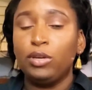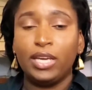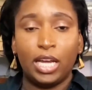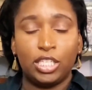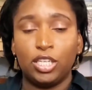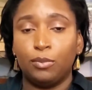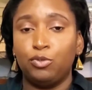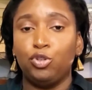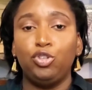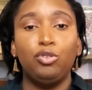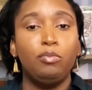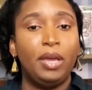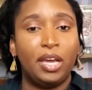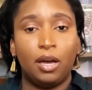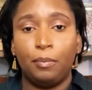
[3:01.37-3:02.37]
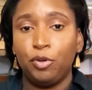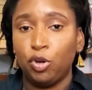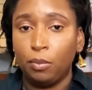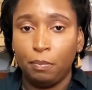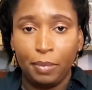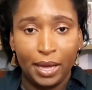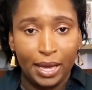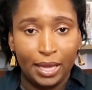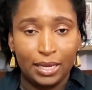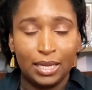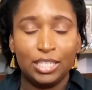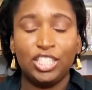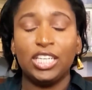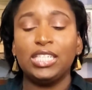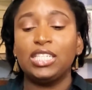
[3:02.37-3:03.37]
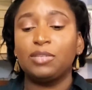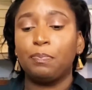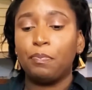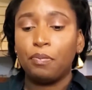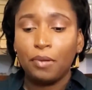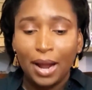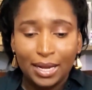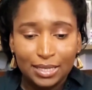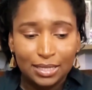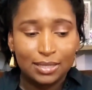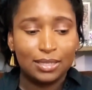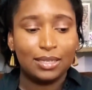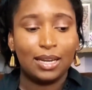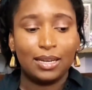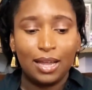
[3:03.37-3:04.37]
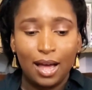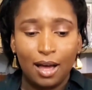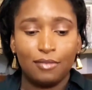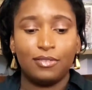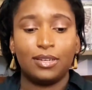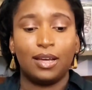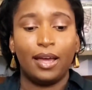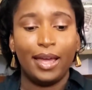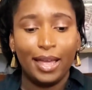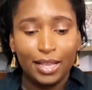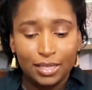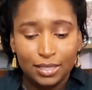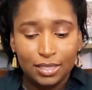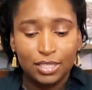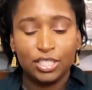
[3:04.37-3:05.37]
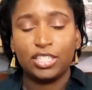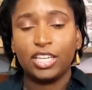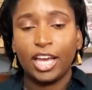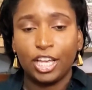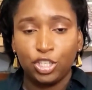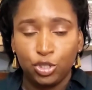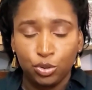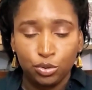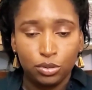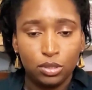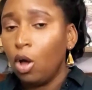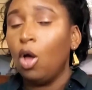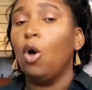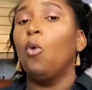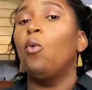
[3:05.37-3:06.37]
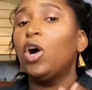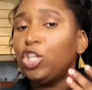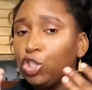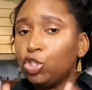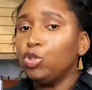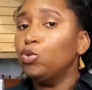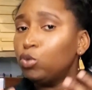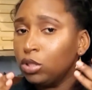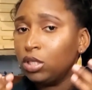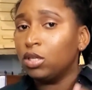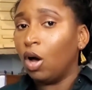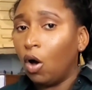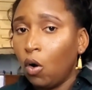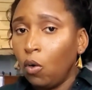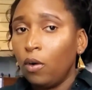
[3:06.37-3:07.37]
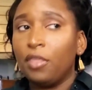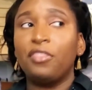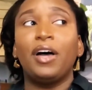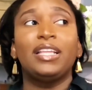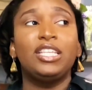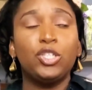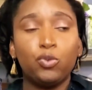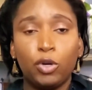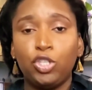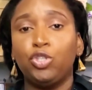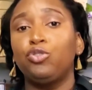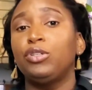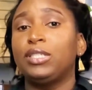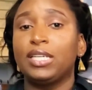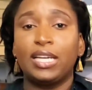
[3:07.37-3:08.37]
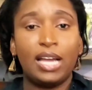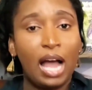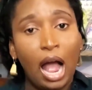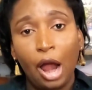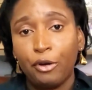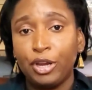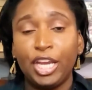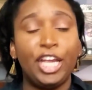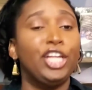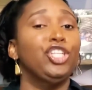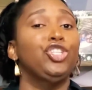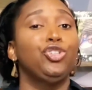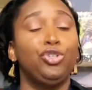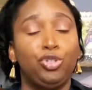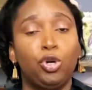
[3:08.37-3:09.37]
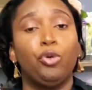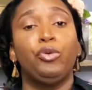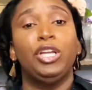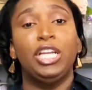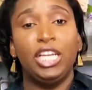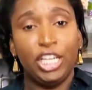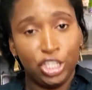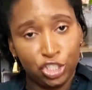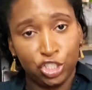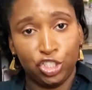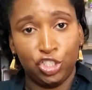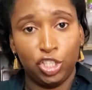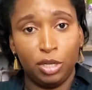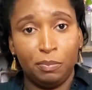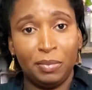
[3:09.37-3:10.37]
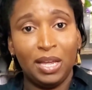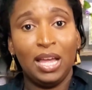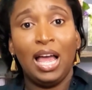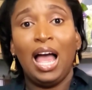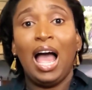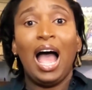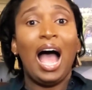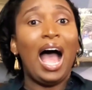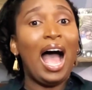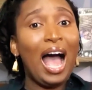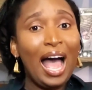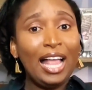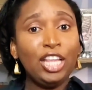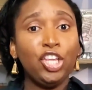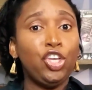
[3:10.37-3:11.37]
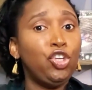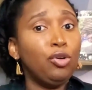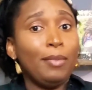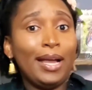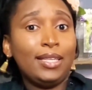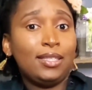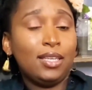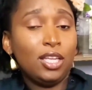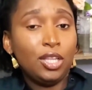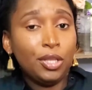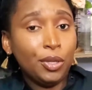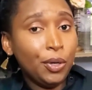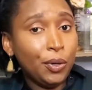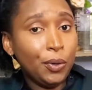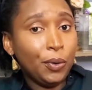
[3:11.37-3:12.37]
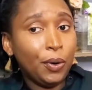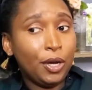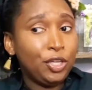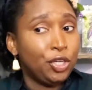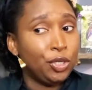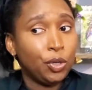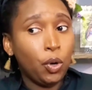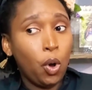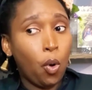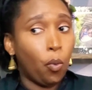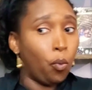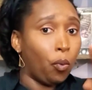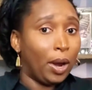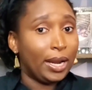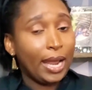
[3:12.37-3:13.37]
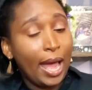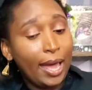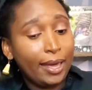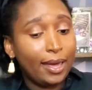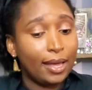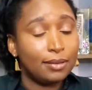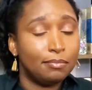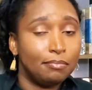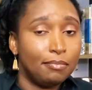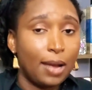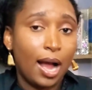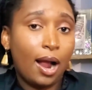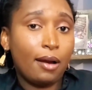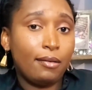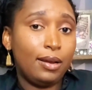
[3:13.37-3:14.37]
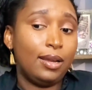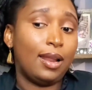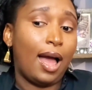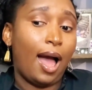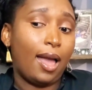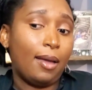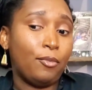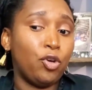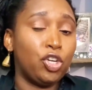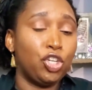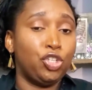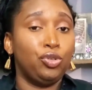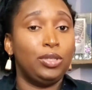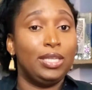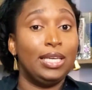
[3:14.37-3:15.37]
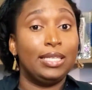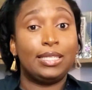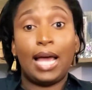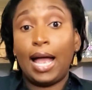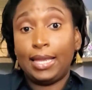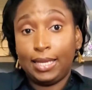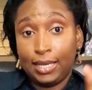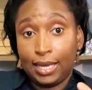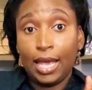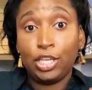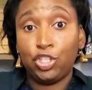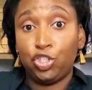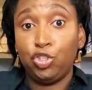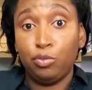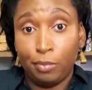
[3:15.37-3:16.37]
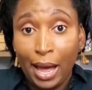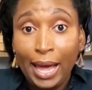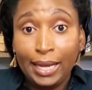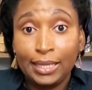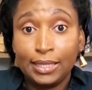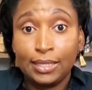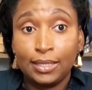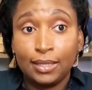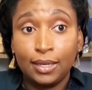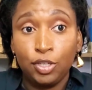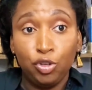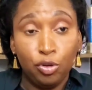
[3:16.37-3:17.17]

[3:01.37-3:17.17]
get up, do you make up your bed? Just practicing and having a healthy schedule. What you do now, that is what you're going to carry into your relationship. And you might say, no, when I get married, I am going to do this. And yes, you might